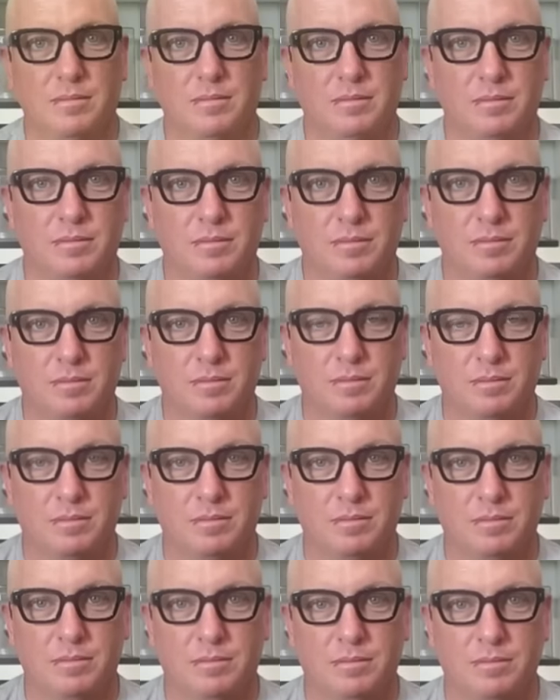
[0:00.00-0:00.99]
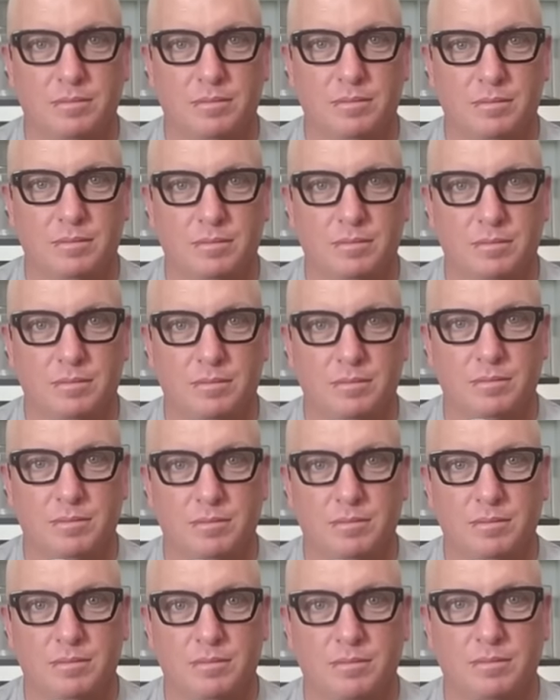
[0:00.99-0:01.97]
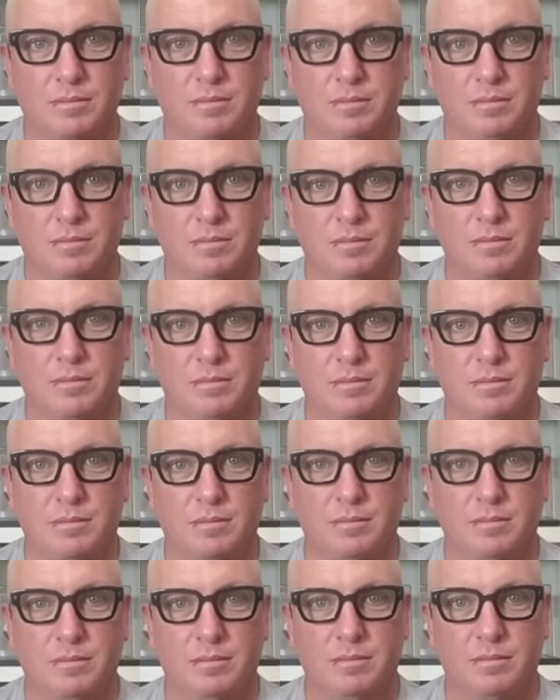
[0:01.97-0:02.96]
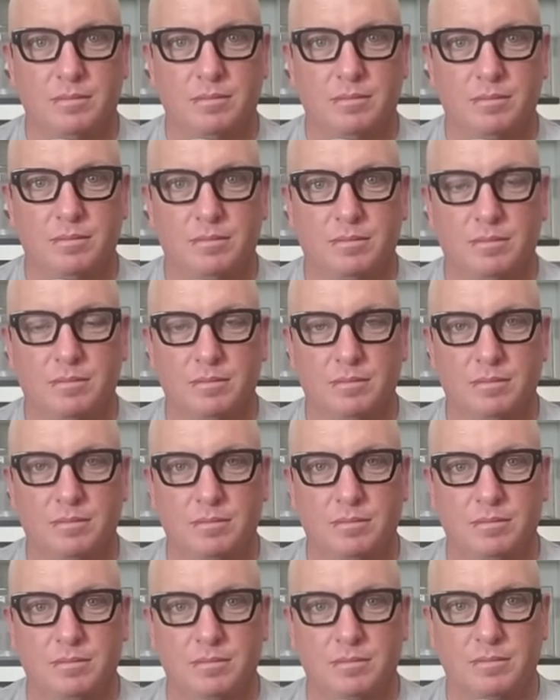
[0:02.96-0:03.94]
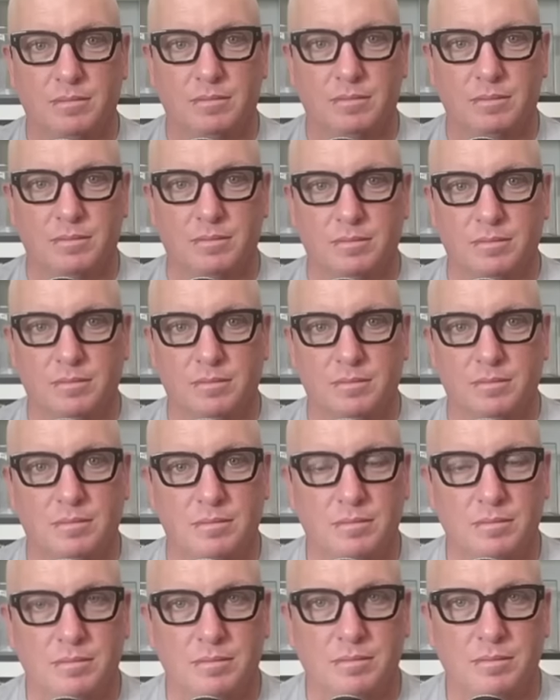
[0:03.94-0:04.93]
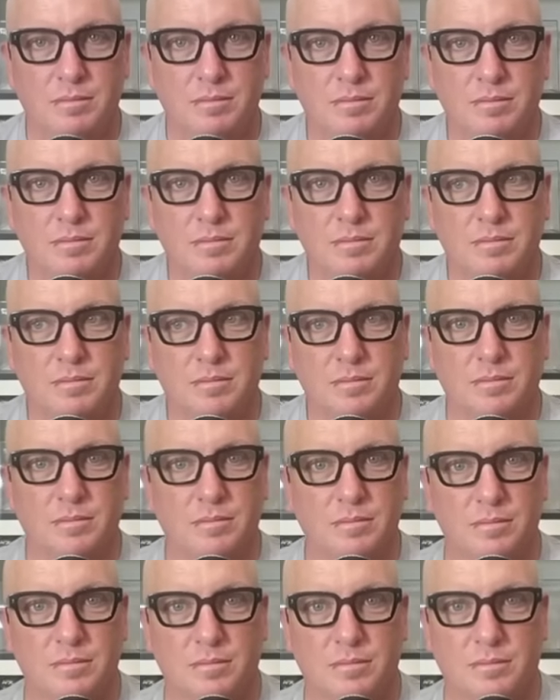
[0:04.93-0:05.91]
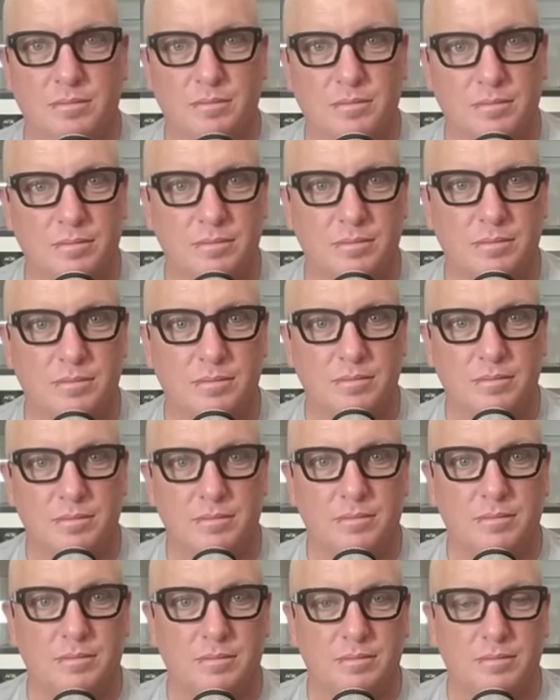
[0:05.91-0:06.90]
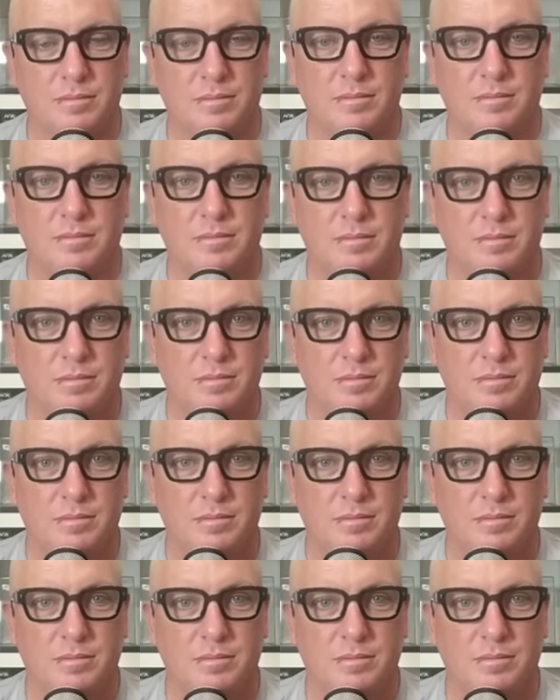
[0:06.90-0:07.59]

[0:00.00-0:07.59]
(silent)